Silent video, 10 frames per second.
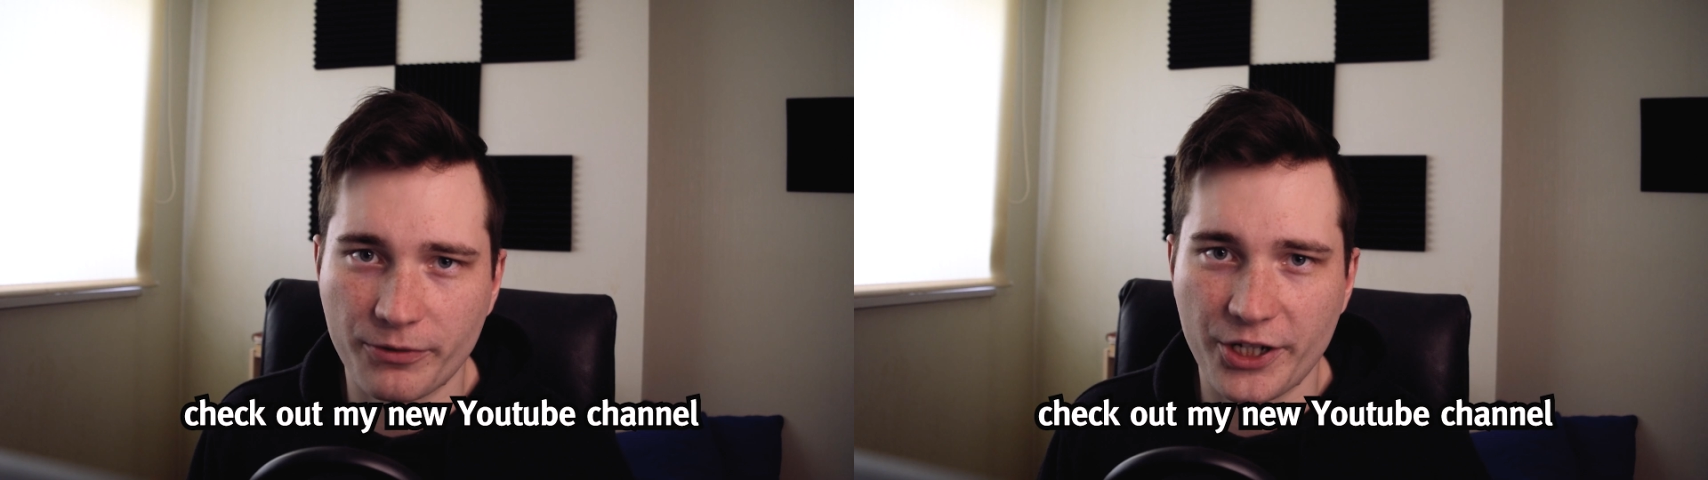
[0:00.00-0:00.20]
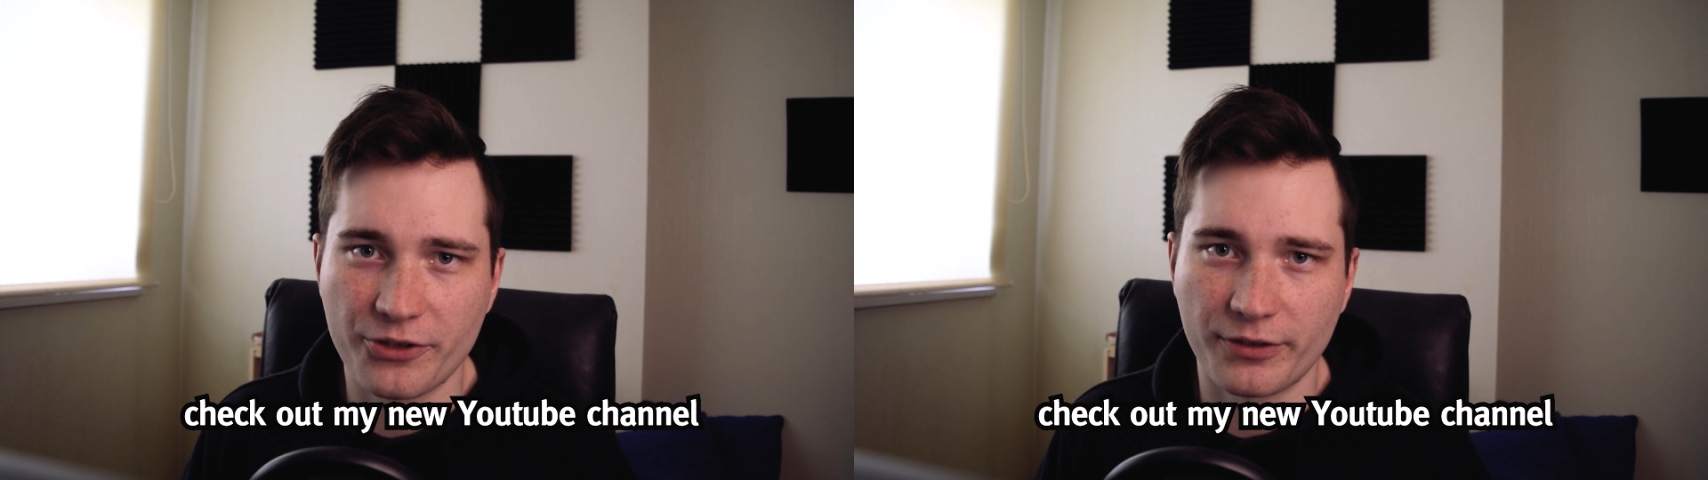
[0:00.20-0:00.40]

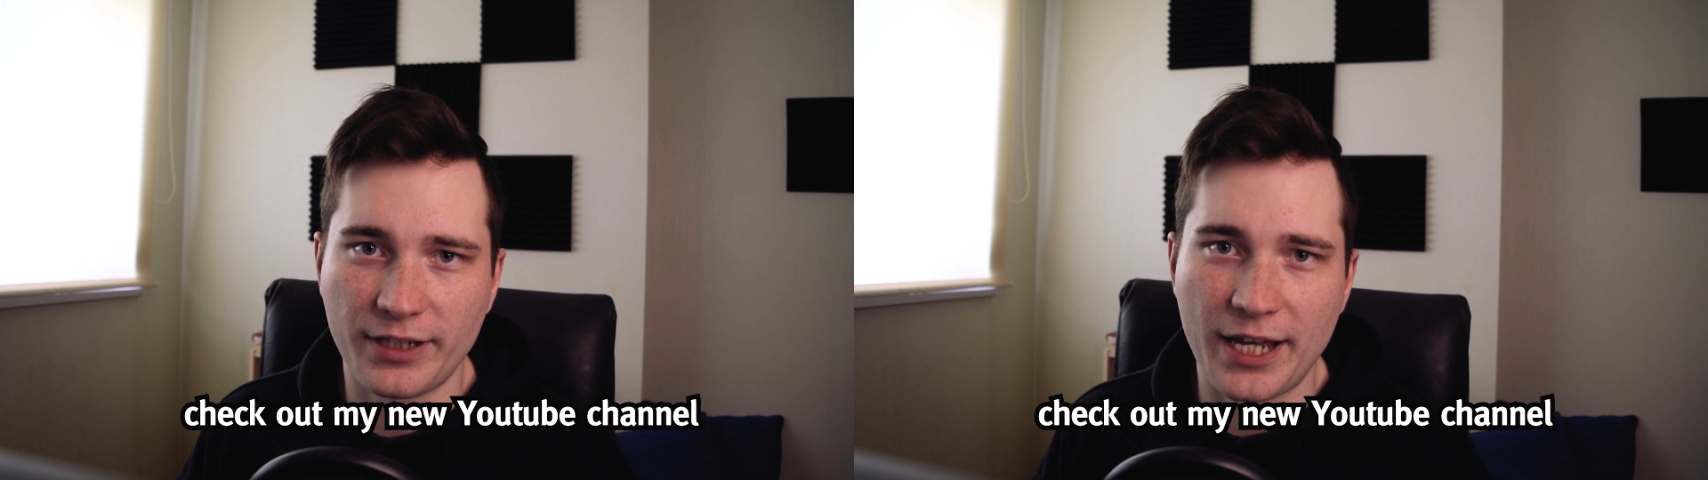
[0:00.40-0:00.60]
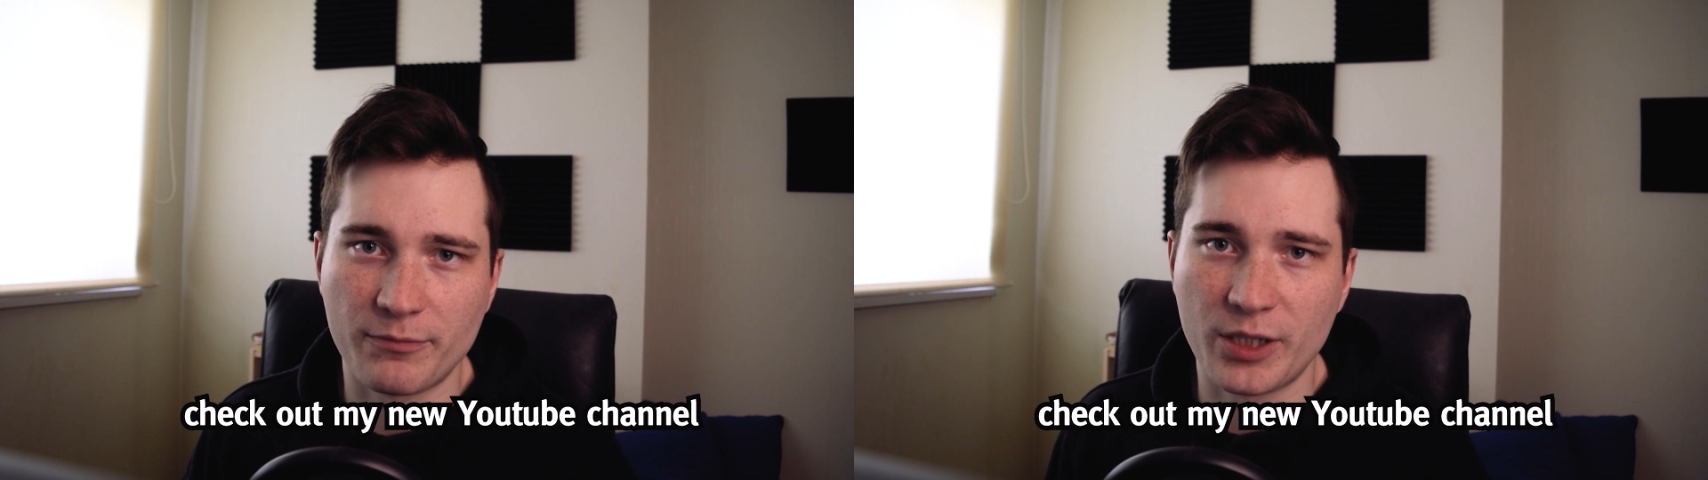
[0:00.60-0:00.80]
creation
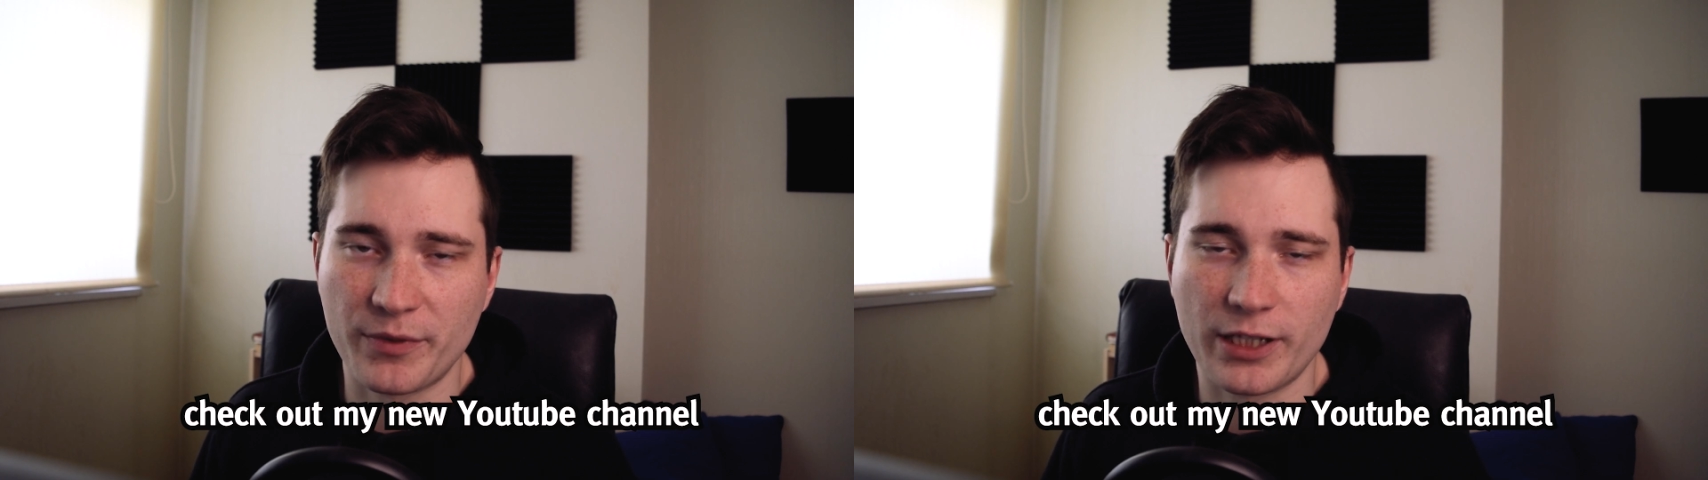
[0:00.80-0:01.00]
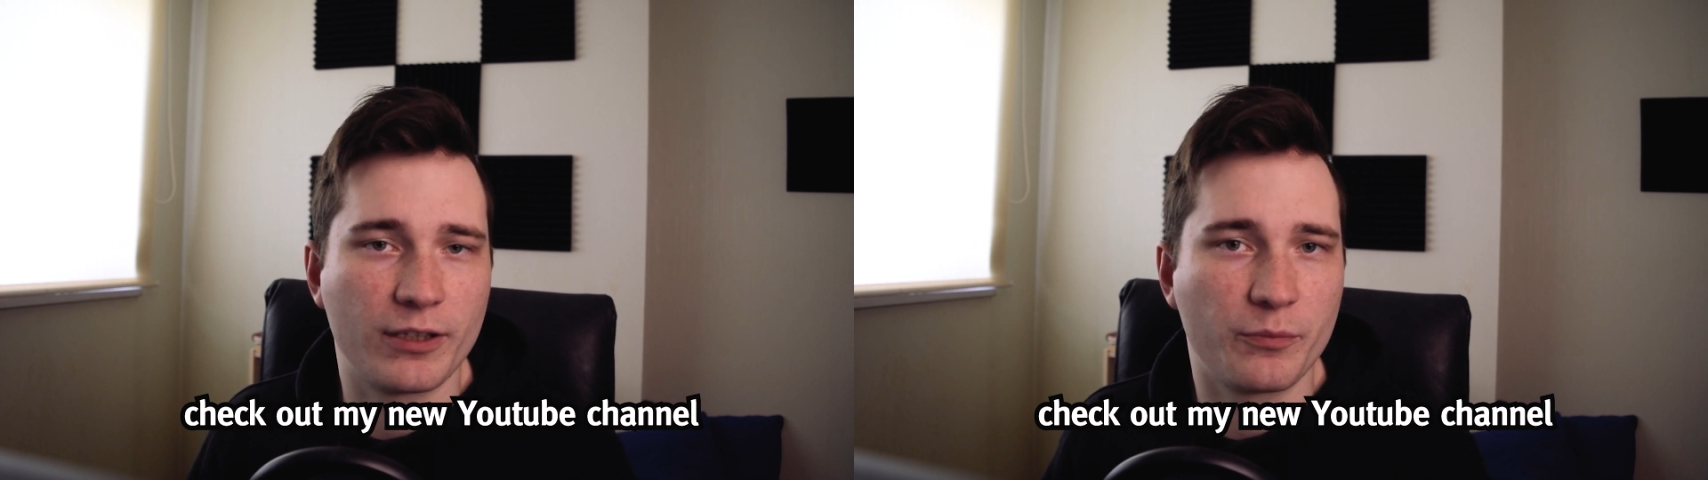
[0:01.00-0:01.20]
and
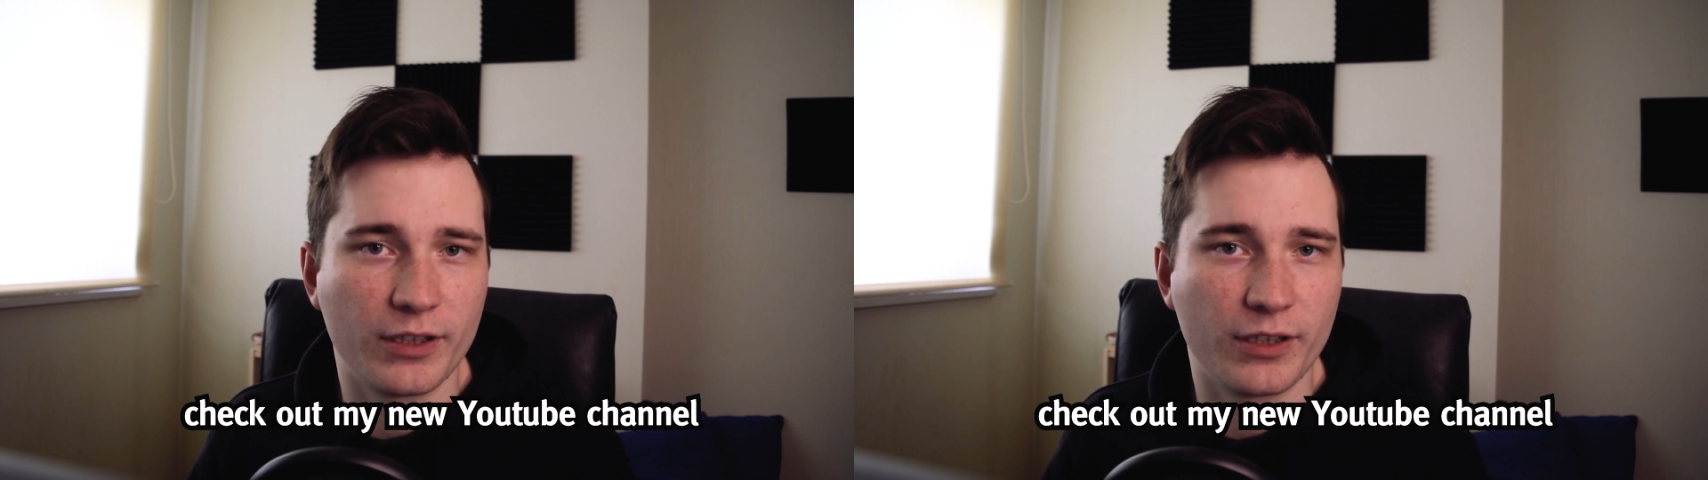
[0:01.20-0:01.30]
maybe even